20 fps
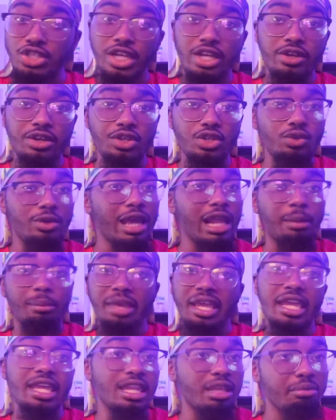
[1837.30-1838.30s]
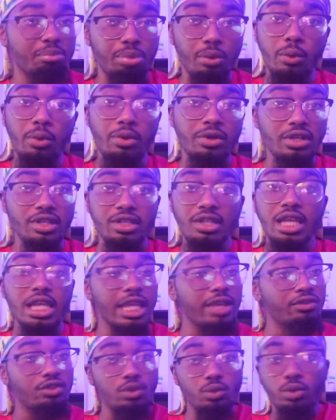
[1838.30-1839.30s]
share it, you gotta make it important.
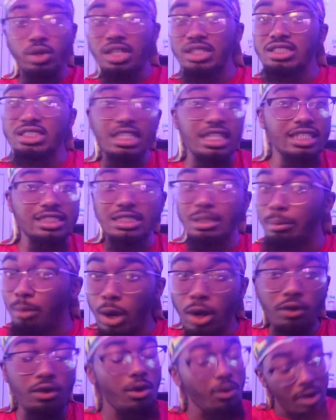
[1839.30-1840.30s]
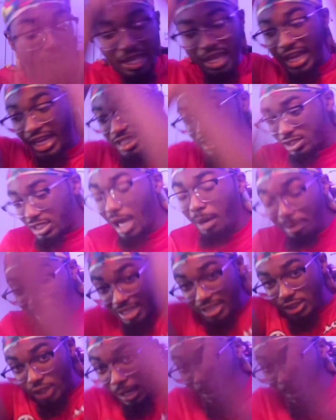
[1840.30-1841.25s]
If you wanna see it tomorrow, it's coming